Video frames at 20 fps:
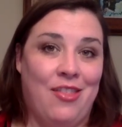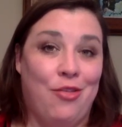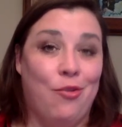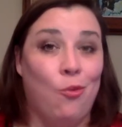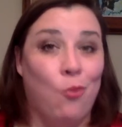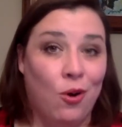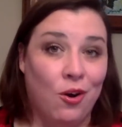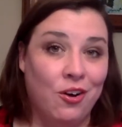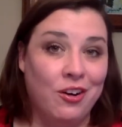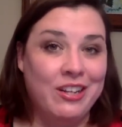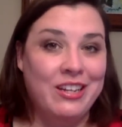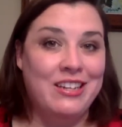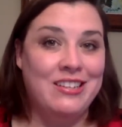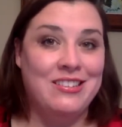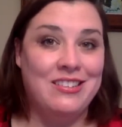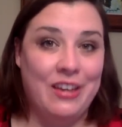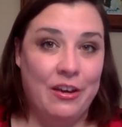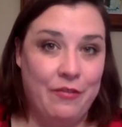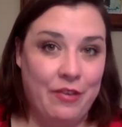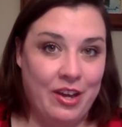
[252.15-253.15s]
the word he's
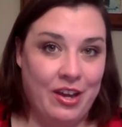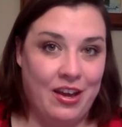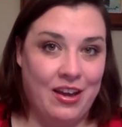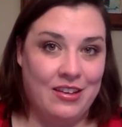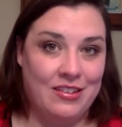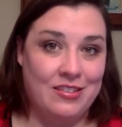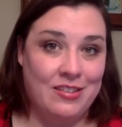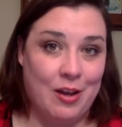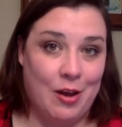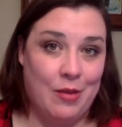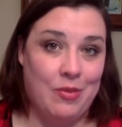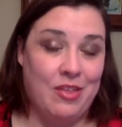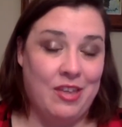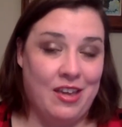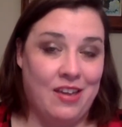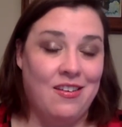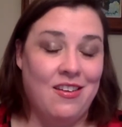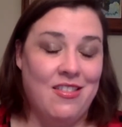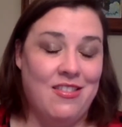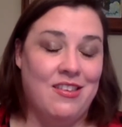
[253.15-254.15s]
giving us, I
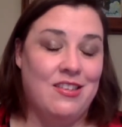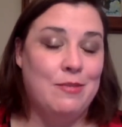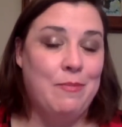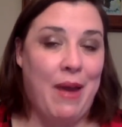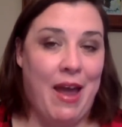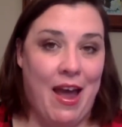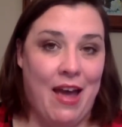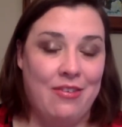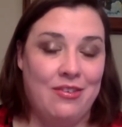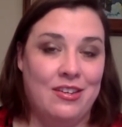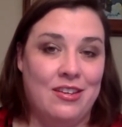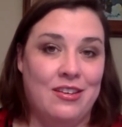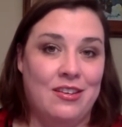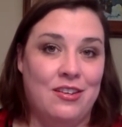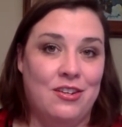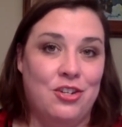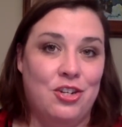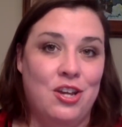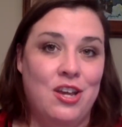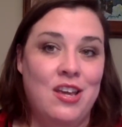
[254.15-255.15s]
think, in this
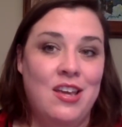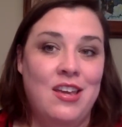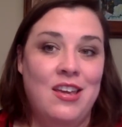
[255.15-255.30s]
passage